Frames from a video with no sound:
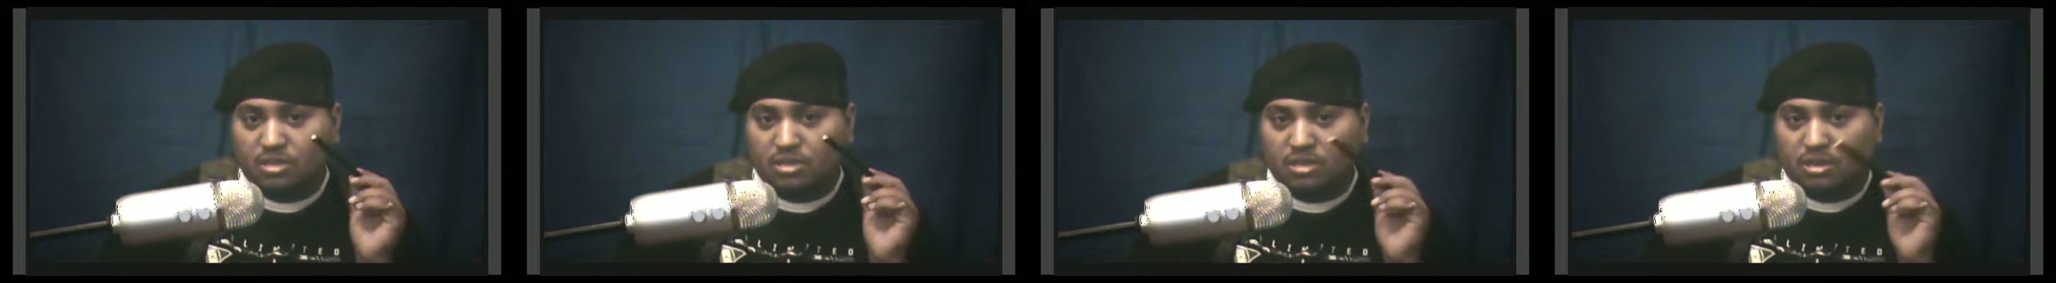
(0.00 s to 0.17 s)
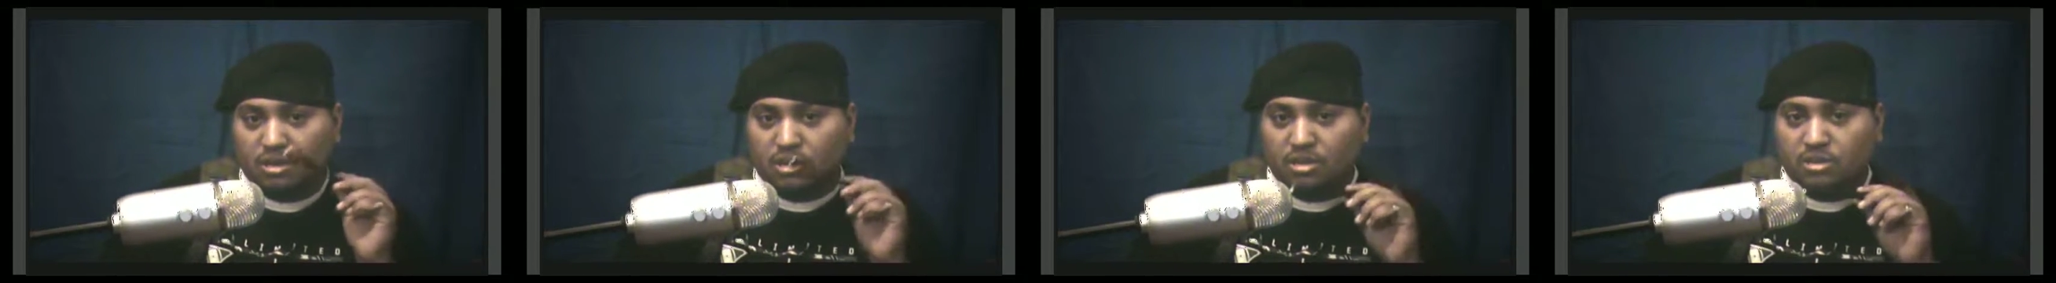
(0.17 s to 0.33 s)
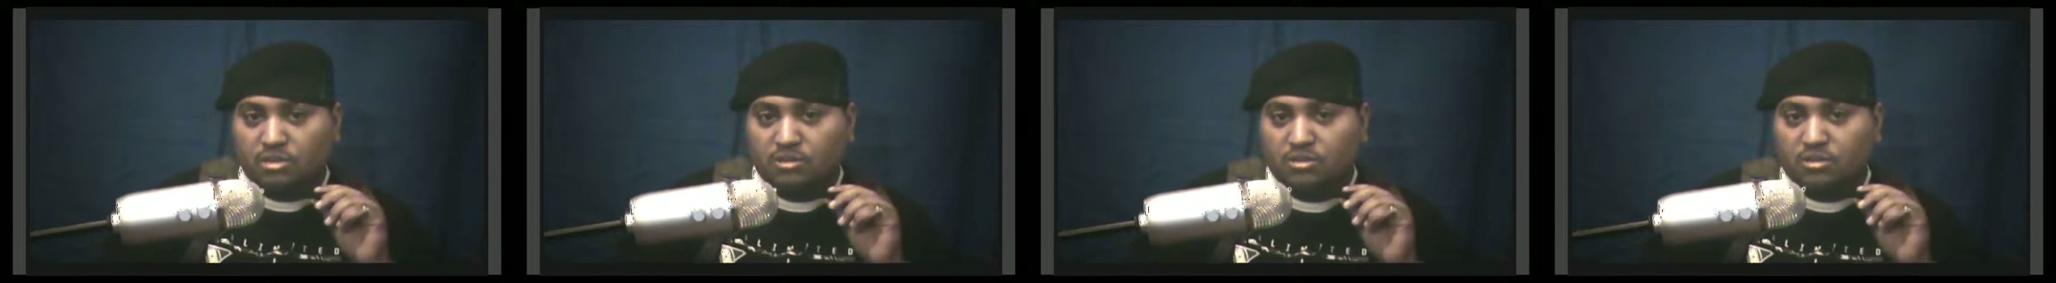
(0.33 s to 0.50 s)

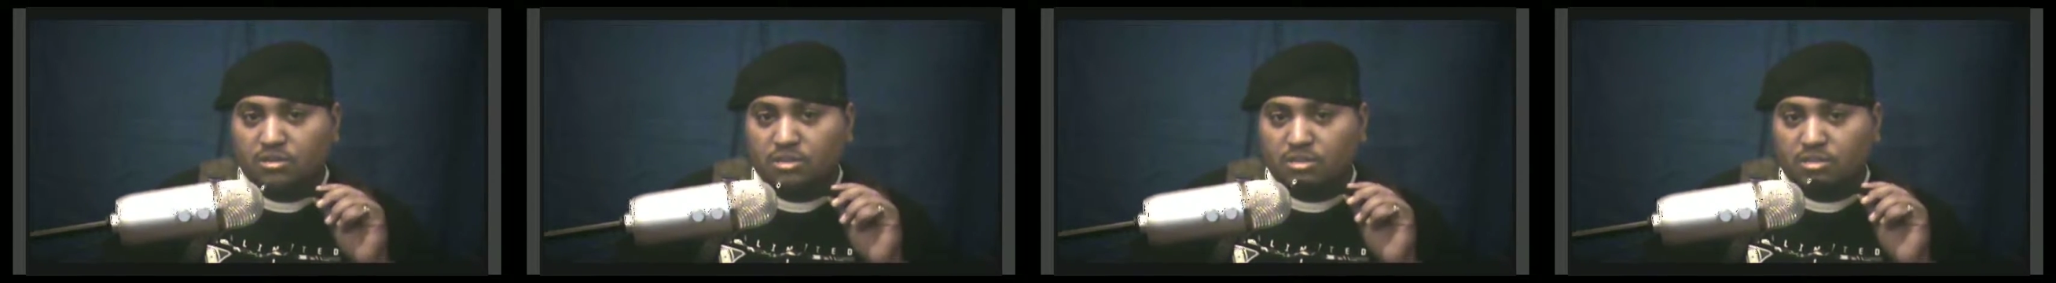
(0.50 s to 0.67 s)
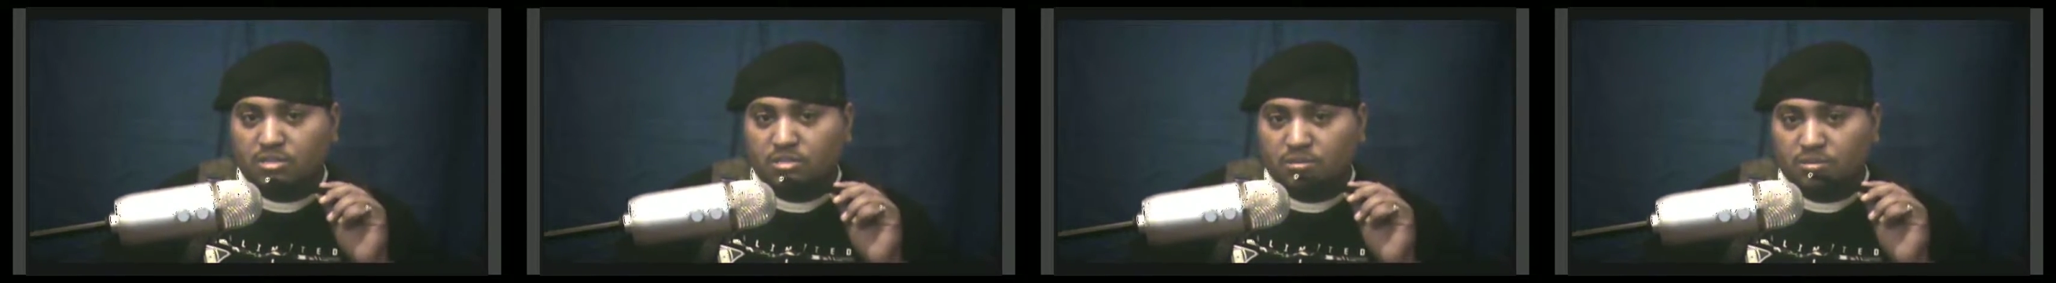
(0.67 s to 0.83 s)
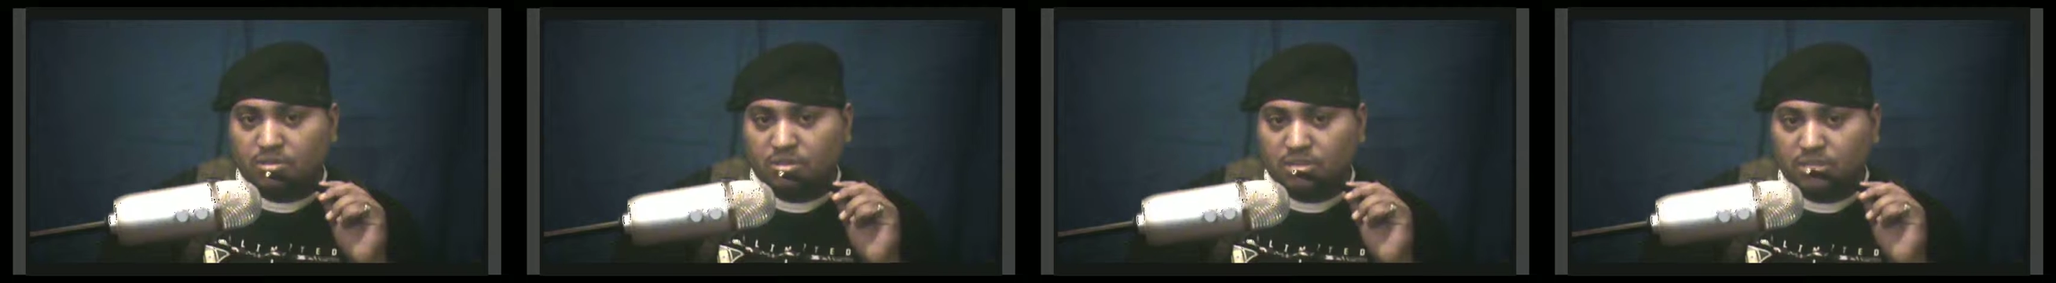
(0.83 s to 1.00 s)

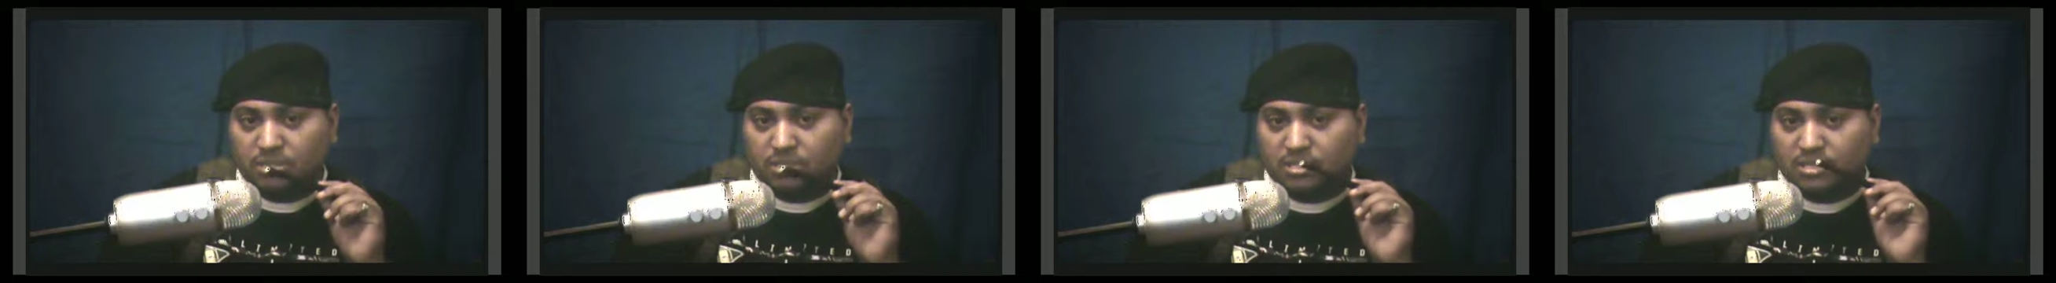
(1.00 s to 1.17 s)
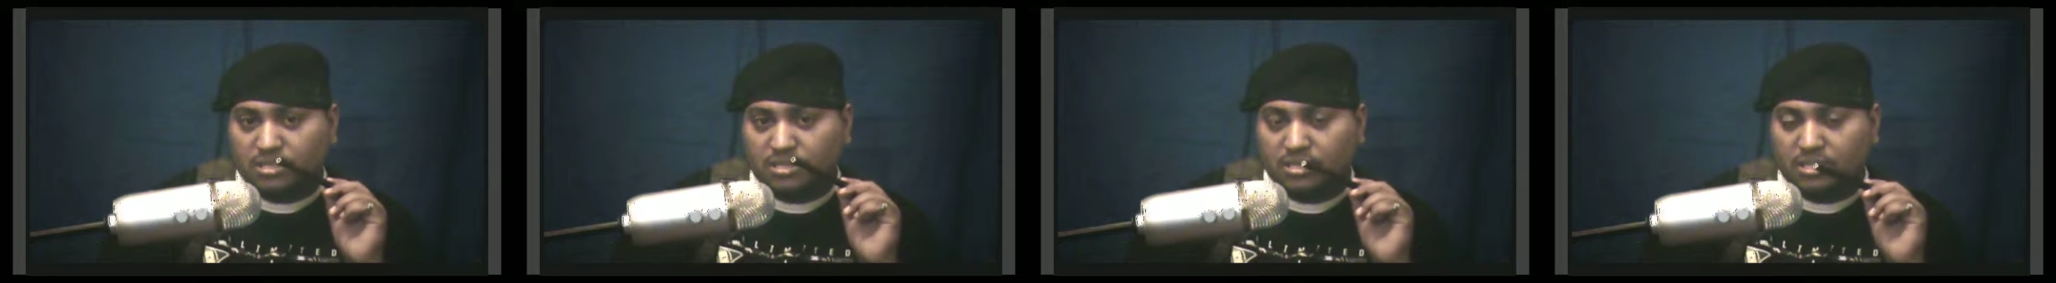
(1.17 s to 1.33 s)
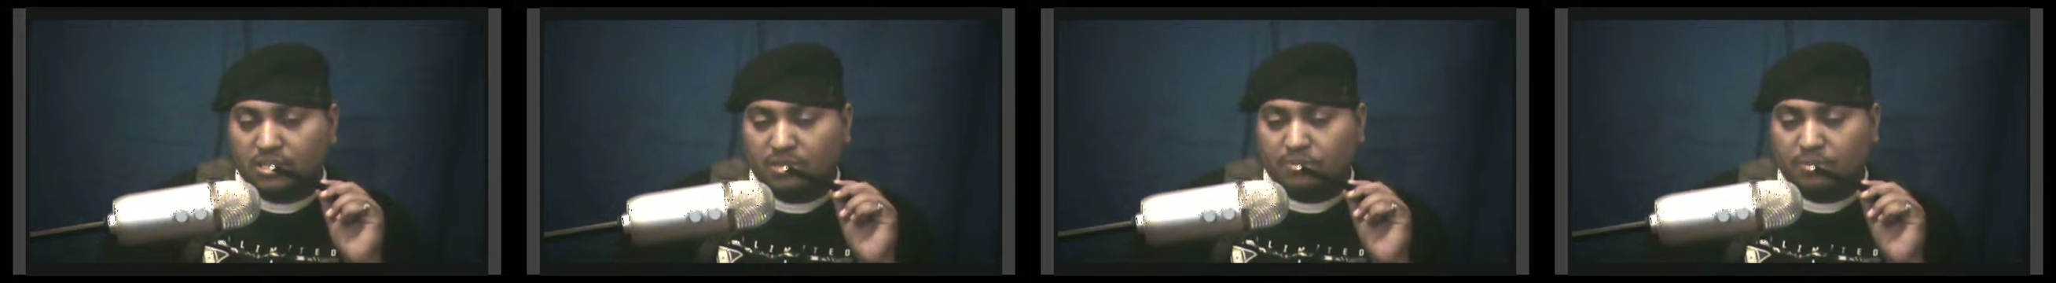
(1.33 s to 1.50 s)
honor it's a
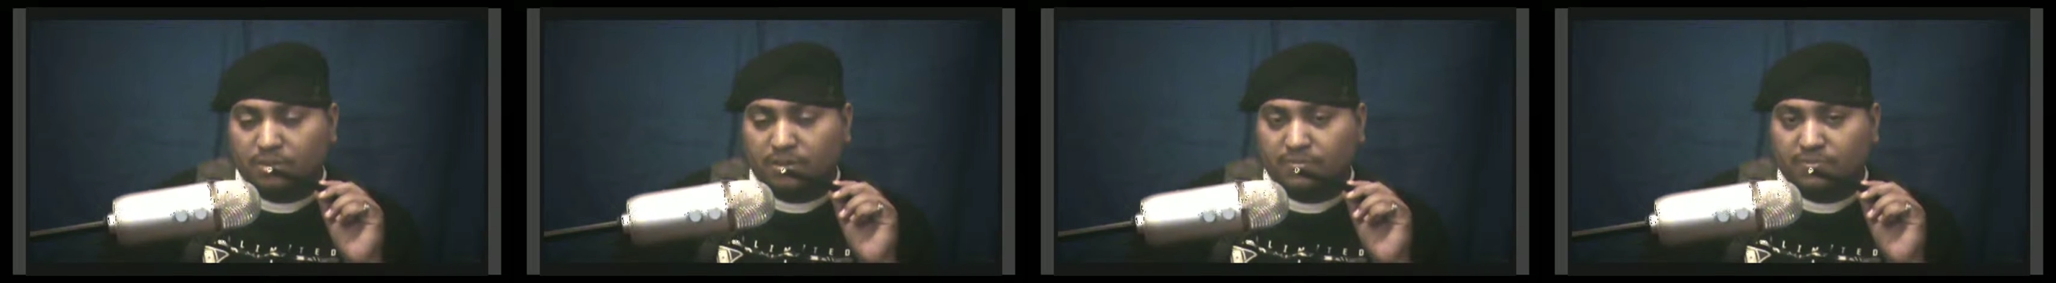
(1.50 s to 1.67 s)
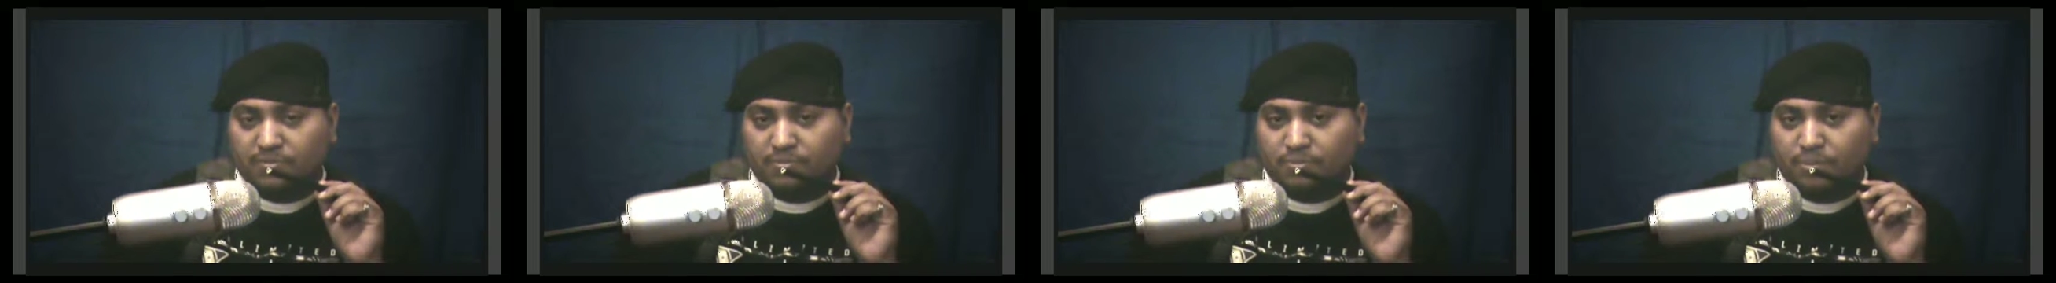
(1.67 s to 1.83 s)
Sigma